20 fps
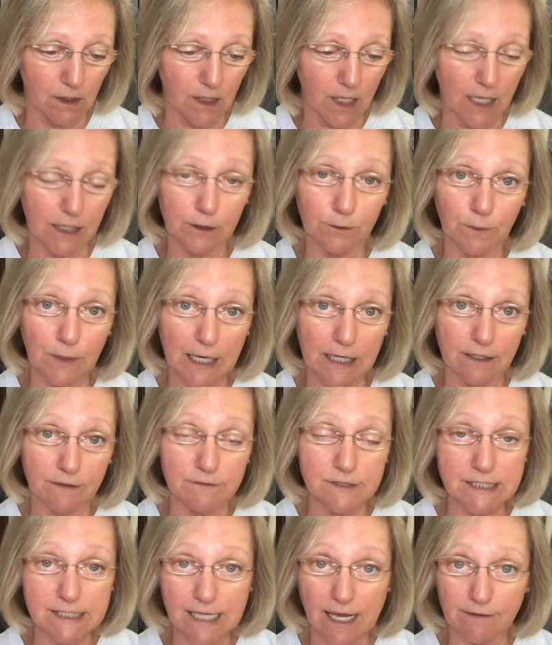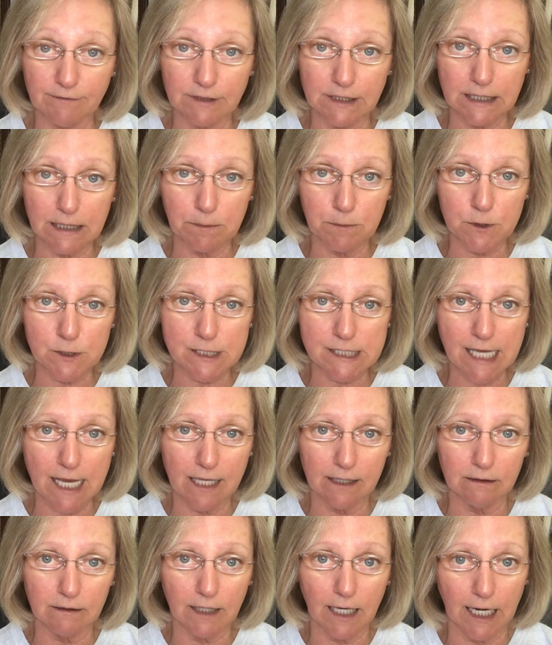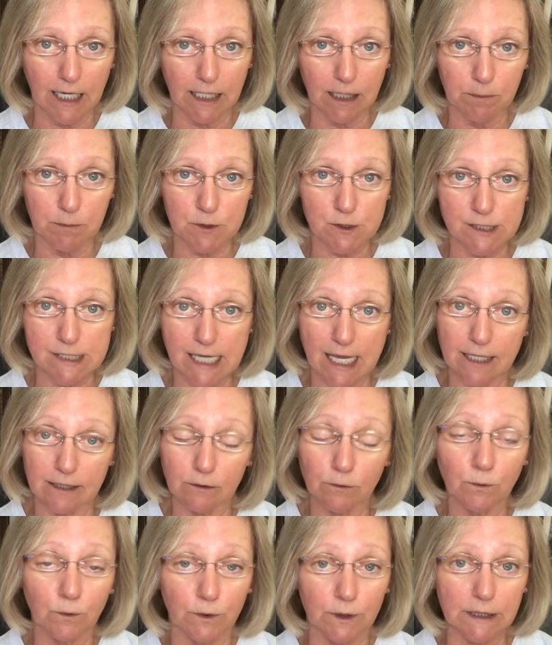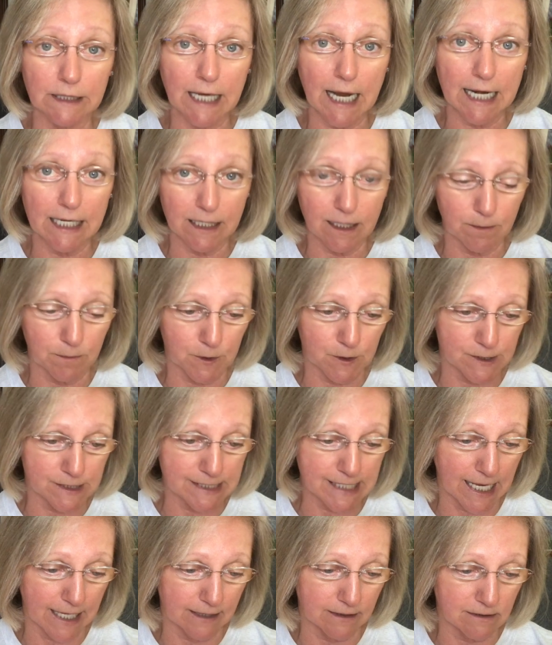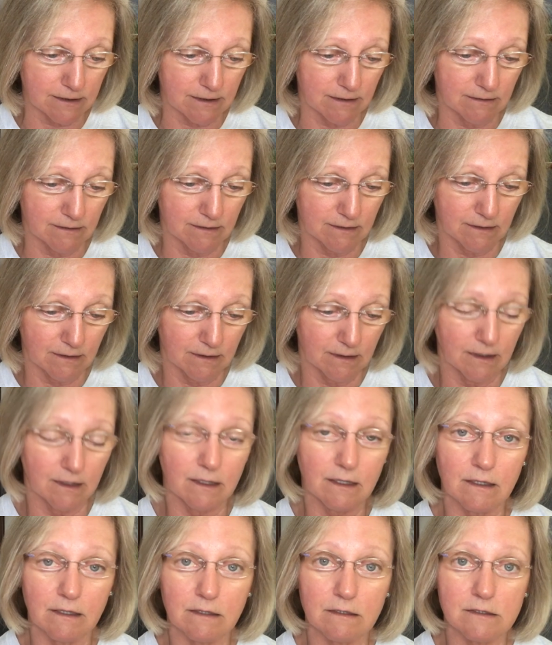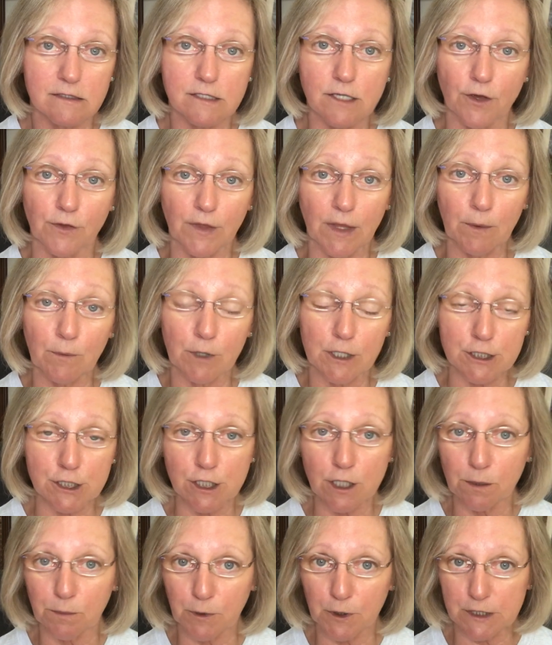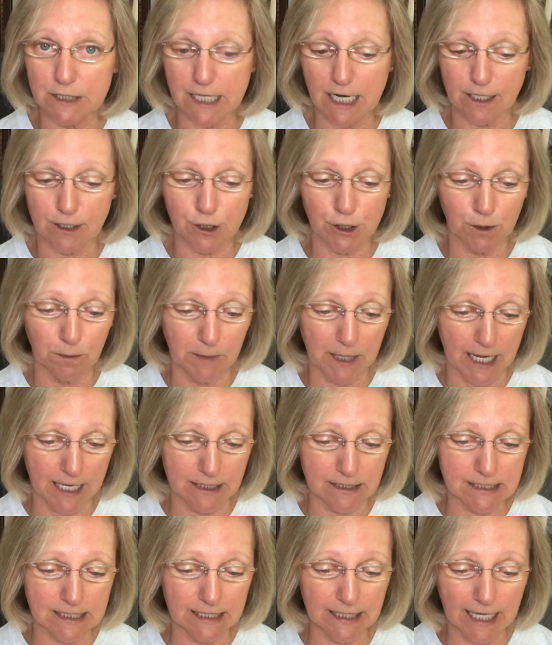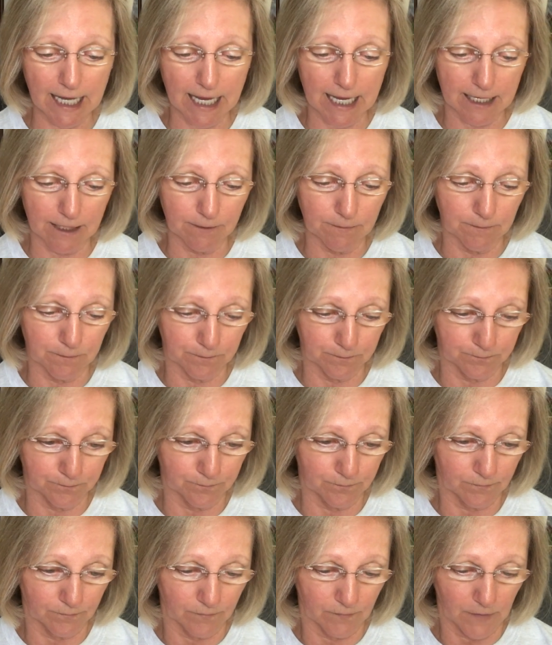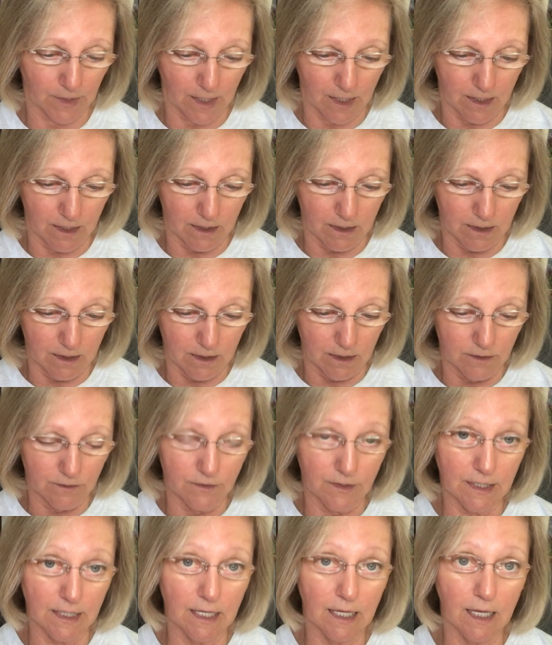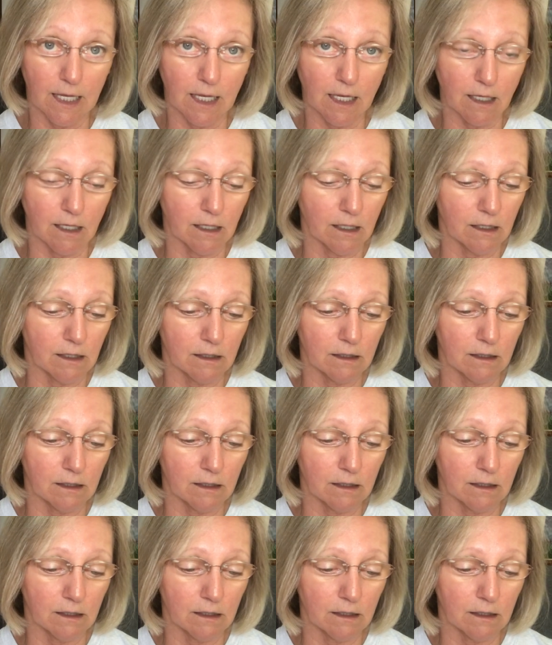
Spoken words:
at a rate of 70%, 80%, or 90%. So they want you to protect your pet today. The